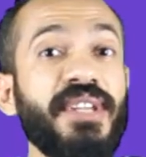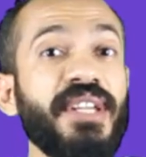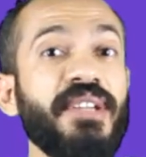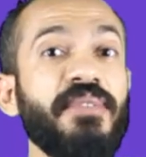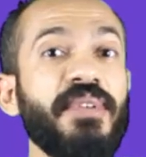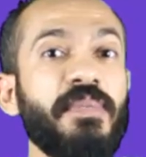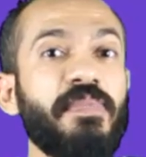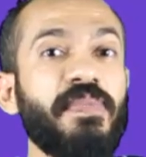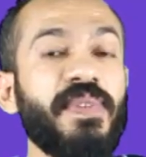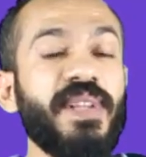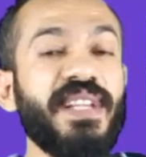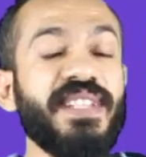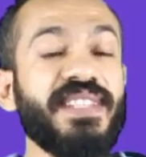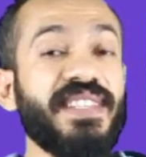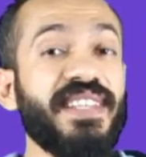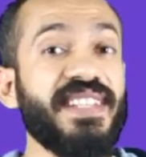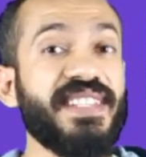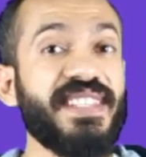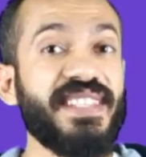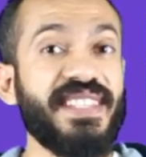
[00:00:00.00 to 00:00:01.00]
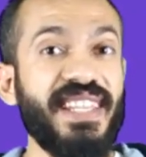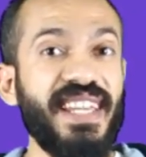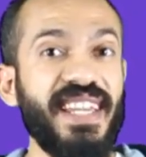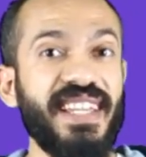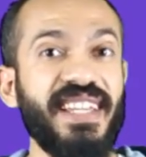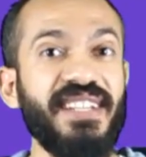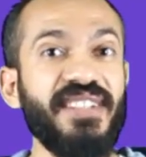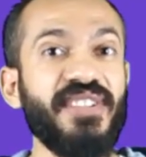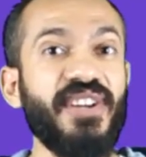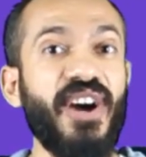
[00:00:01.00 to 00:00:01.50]
can replace the
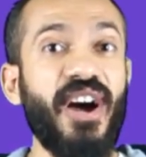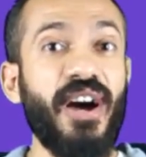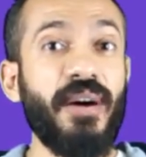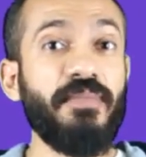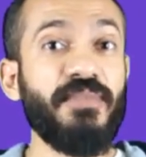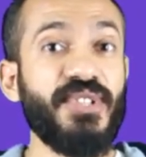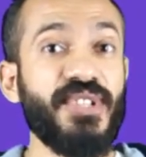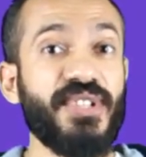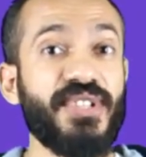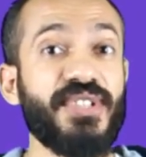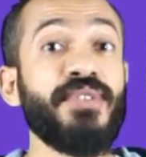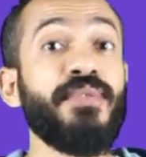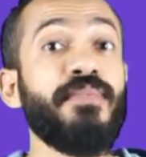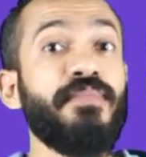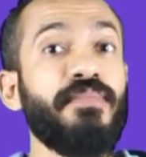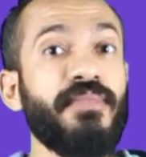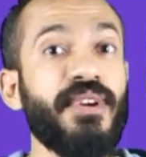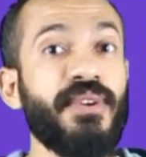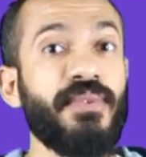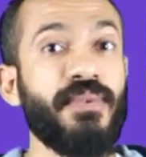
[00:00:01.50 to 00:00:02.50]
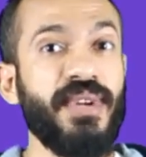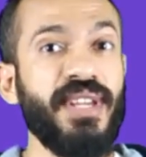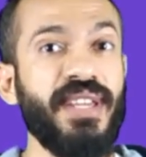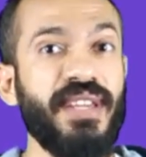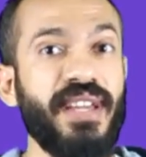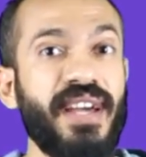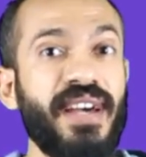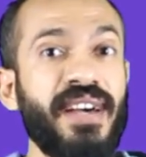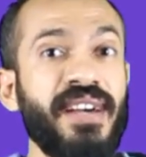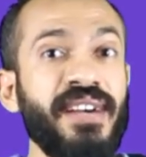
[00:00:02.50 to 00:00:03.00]
second object,
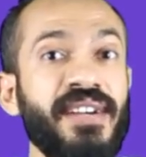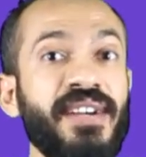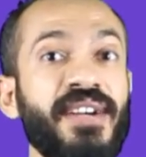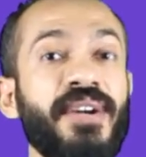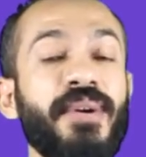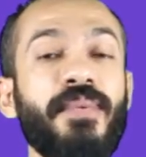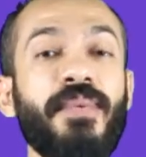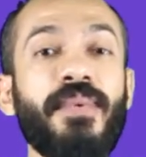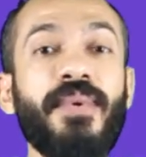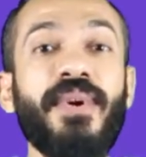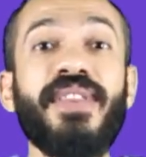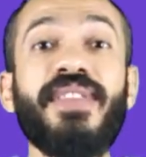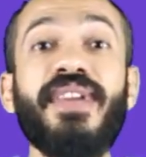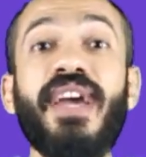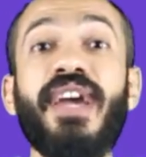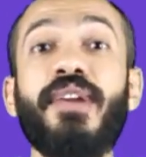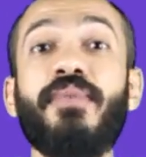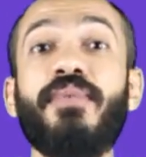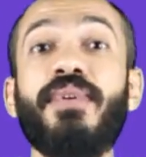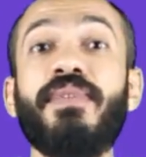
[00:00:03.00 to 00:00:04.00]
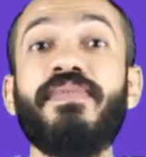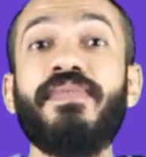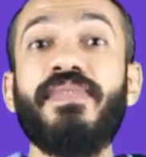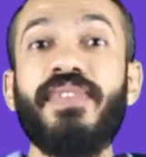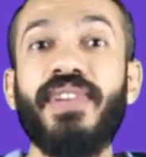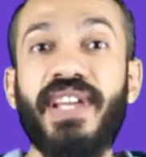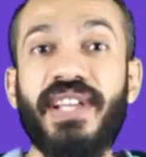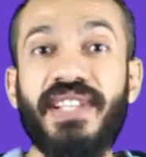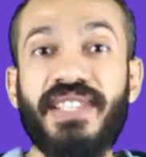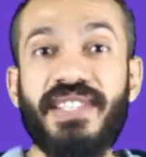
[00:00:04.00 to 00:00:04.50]
Maria, with a
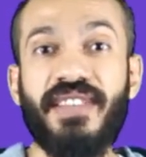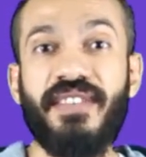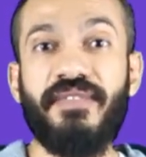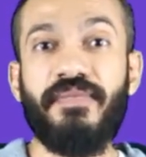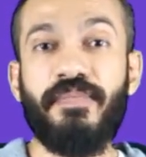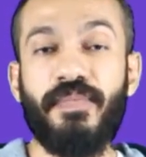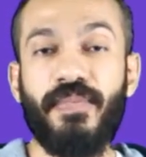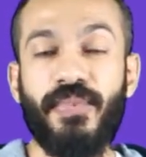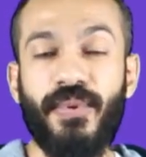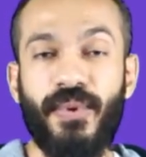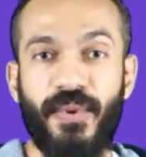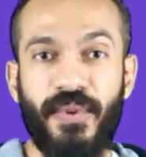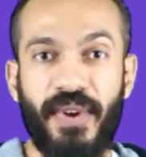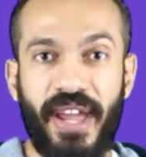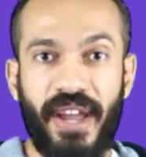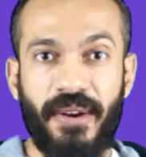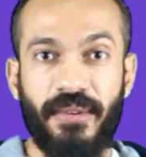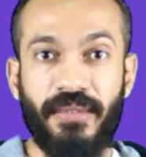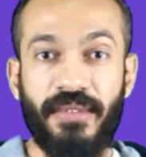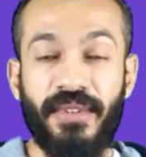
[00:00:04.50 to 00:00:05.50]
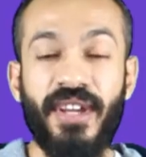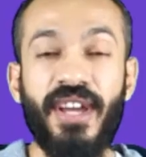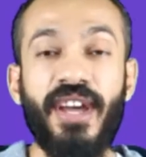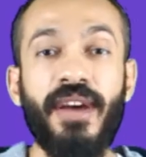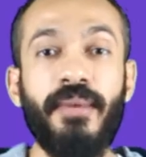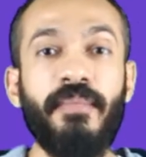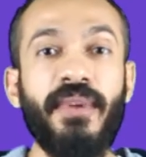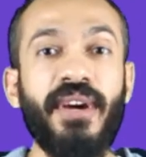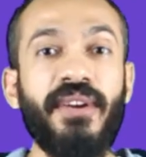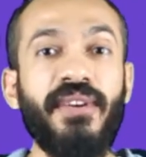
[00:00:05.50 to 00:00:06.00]
reflexive pronoun.
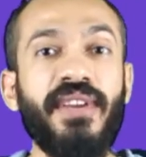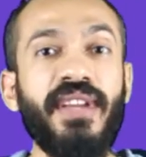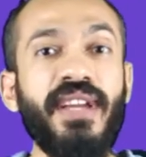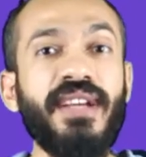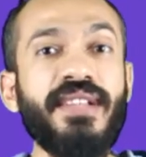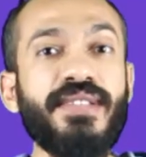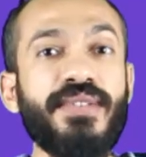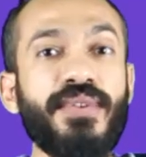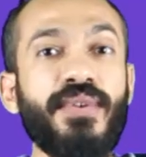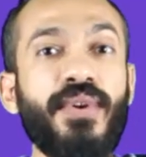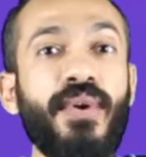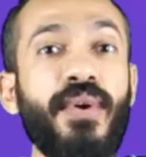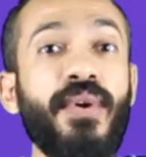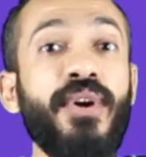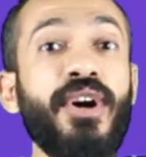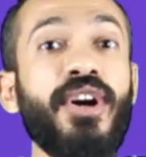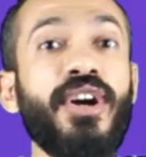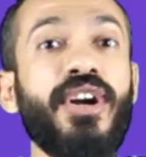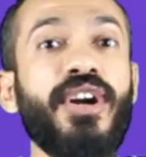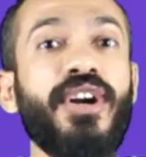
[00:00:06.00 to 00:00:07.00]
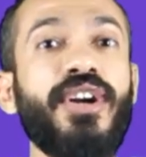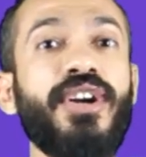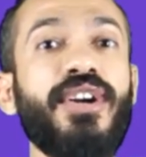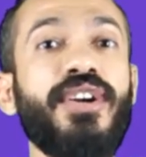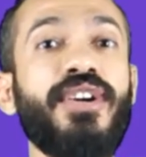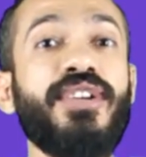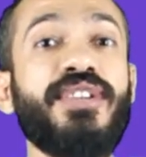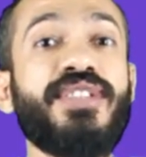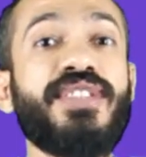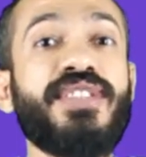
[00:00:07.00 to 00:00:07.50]
Maria saw
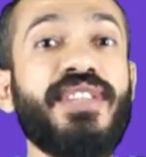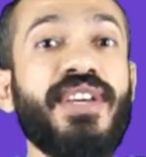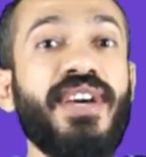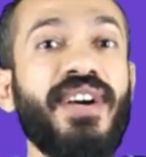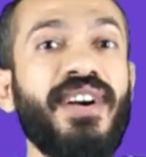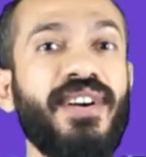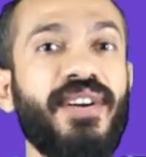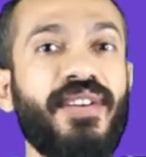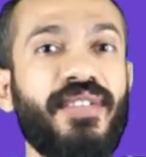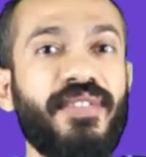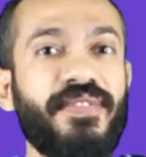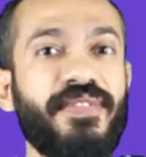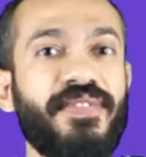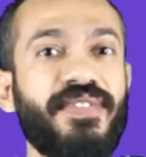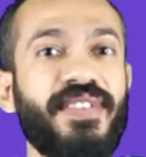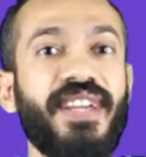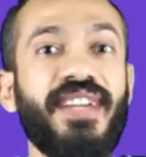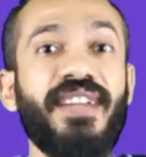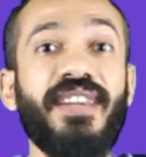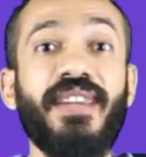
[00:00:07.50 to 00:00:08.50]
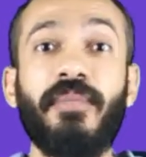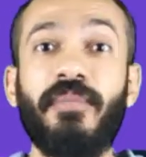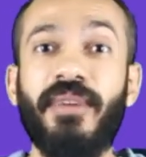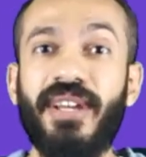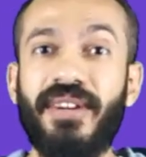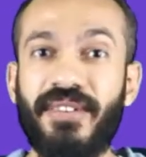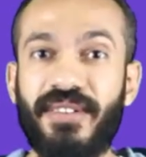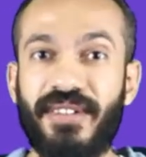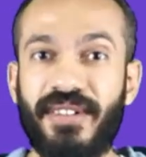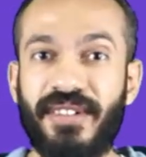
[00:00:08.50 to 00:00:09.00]
herself in the
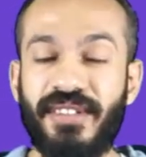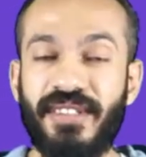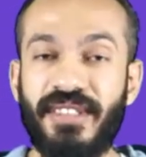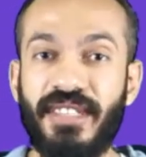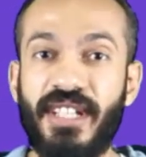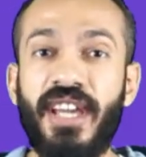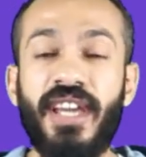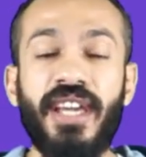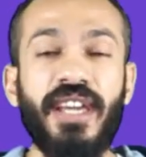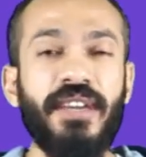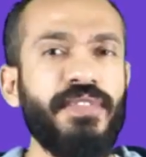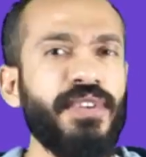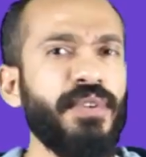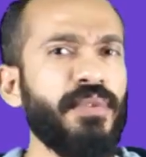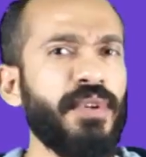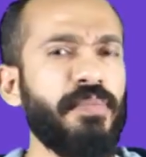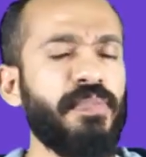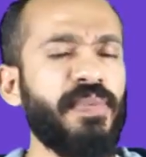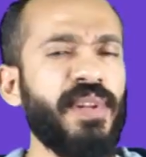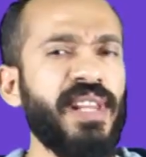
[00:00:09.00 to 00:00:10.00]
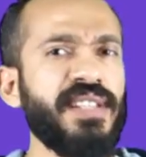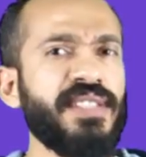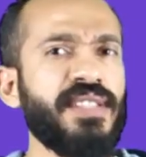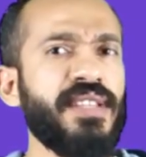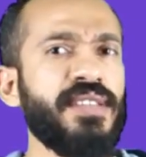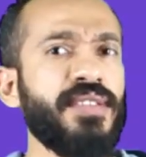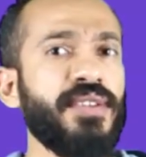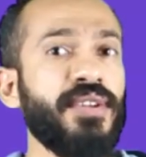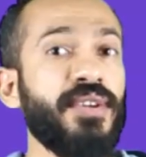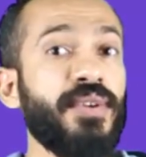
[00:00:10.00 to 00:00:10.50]
mirror. If you replace
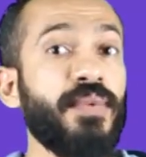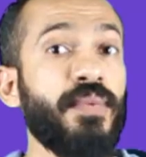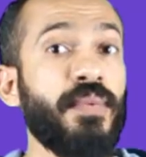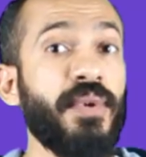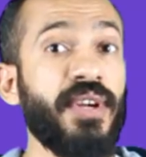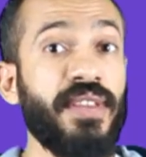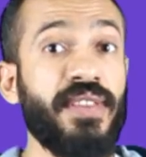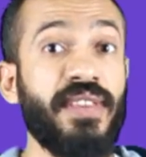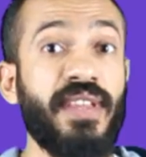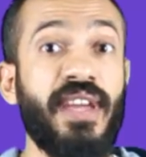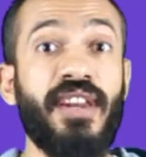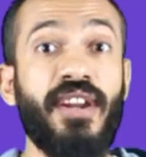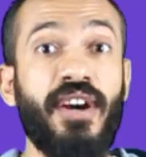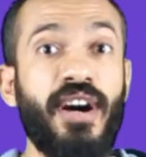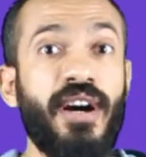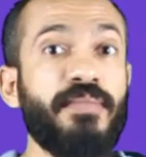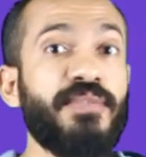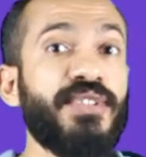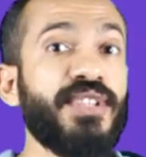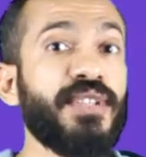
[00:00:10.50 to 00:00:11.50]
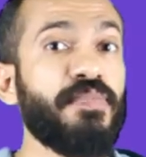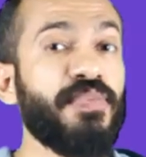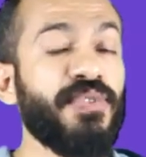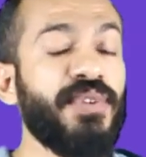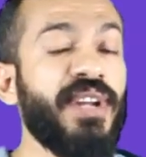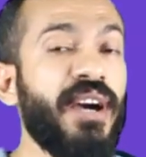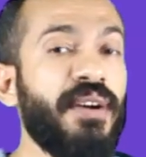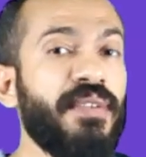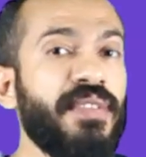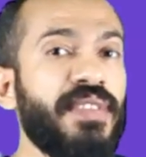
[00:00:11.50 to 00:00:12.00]
it with an object
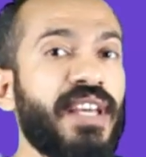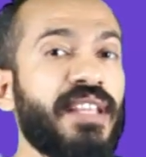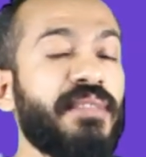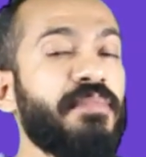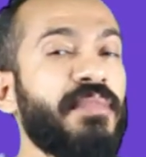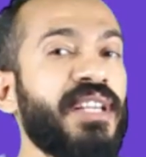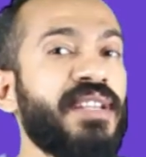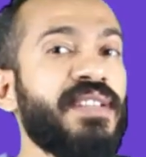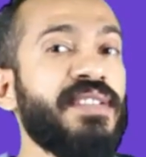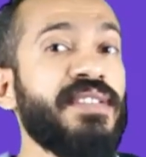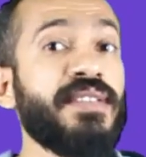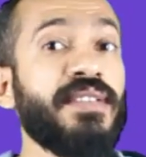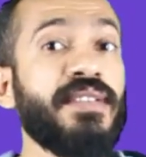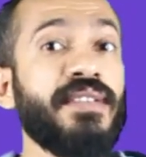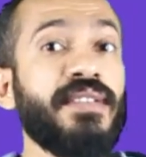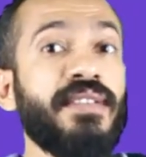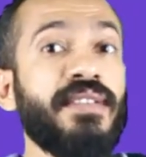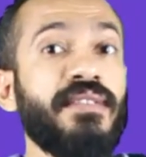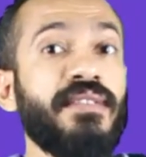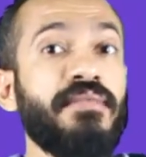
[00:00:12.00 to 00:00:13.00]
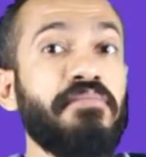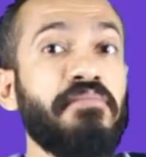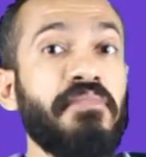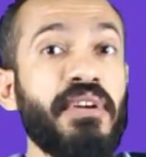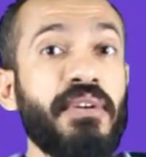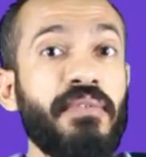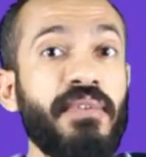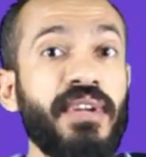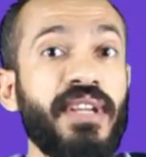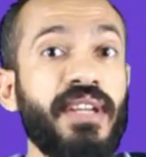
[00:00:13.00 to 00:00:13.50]
pronoun, that means
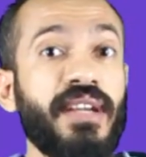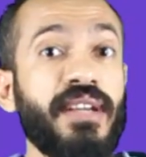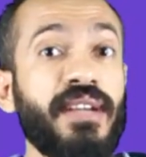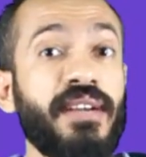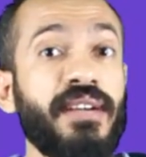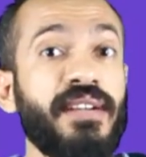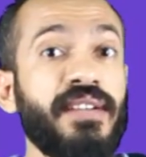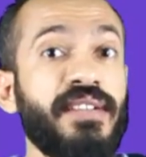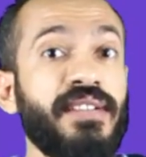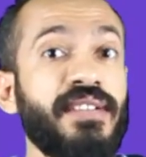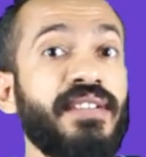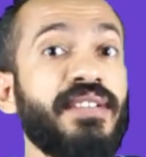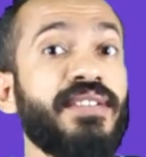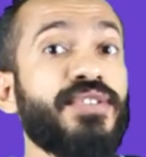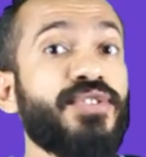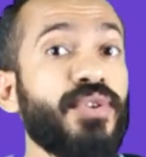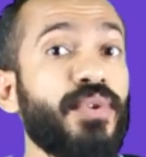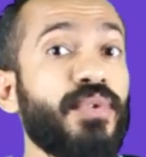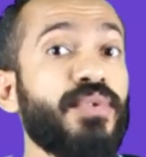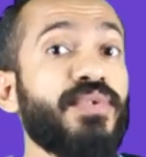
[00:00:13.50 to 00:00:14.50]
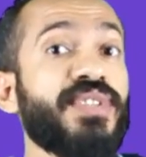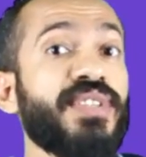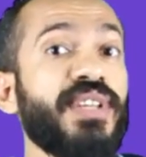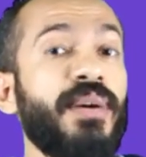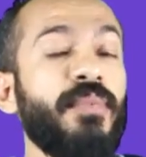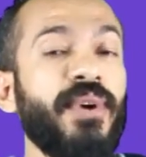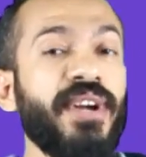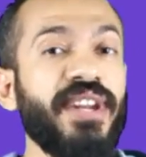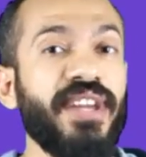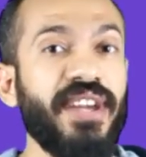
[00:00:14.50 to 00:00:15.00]
Maria saw
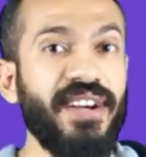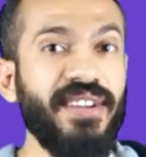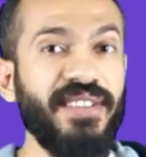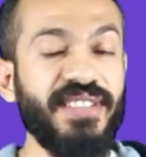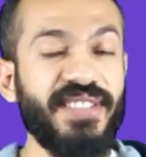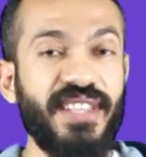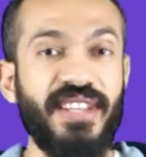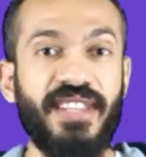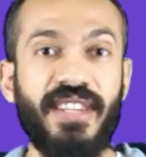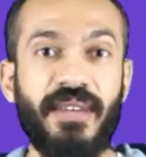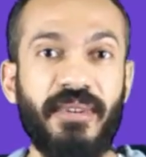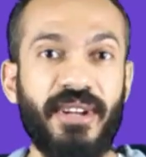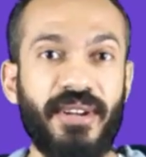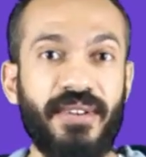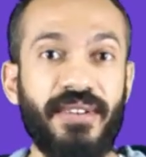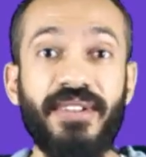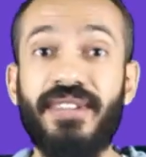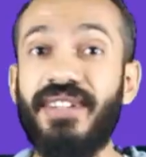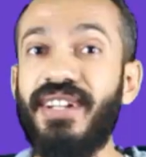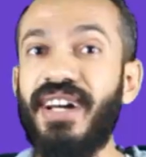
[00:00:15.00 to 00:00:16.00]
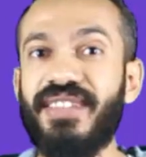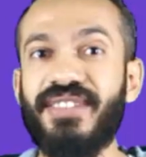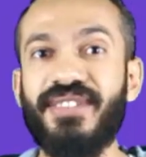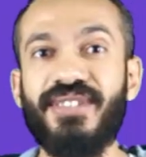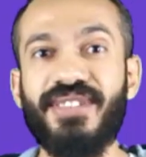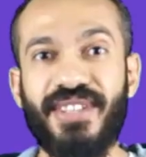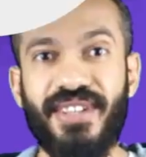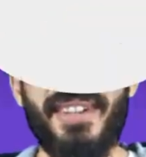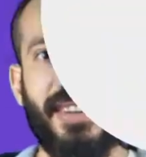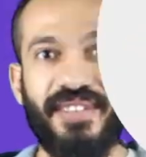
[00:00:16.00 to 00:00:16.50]
someone else in the mirror, not
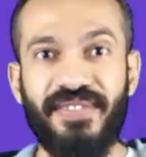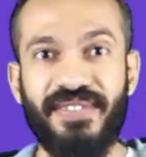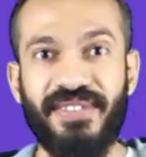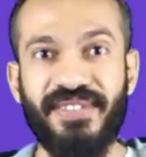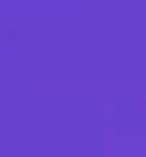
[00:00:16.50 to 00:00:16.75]
herself.